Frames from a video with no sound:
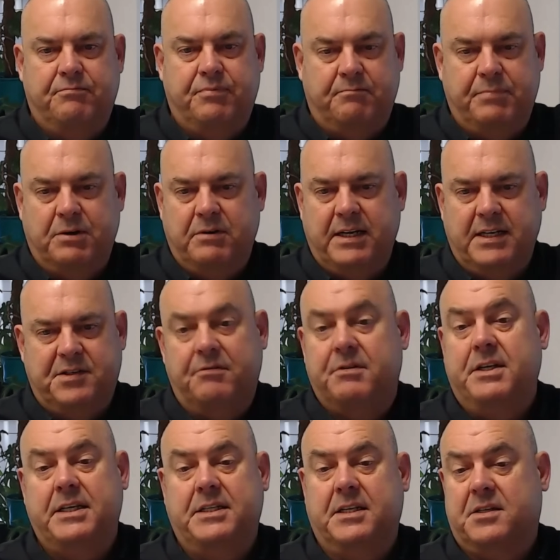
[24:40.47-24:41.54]
building
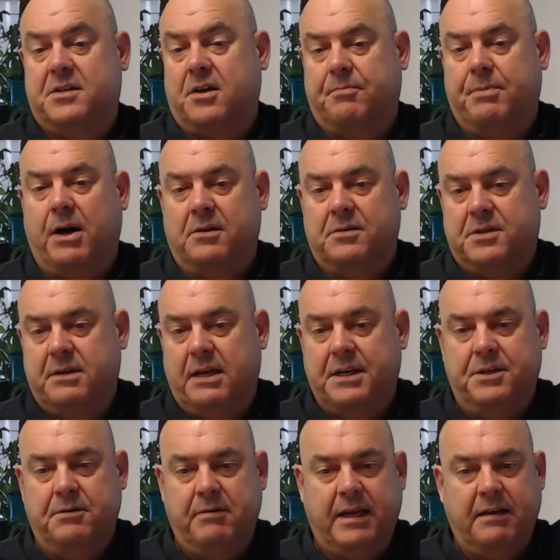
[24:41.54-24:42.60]
strategic stockpiles and
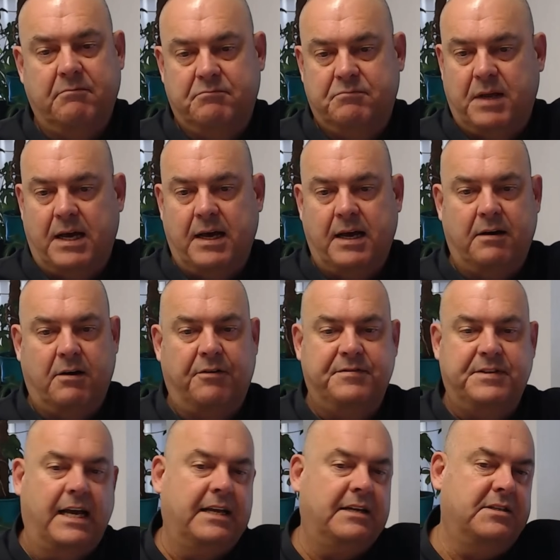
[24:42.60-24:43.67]
doing
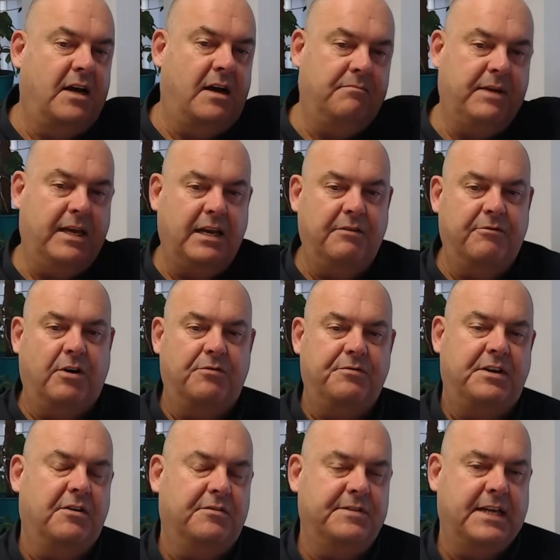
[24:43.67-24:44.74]
offtake type, getting involved in
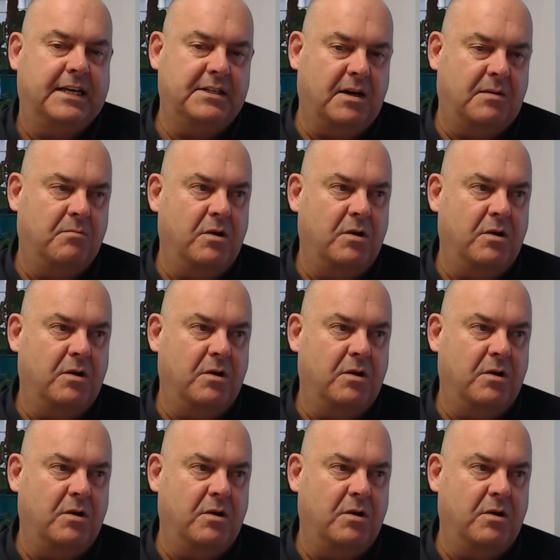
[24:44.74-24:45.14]
offtake type work.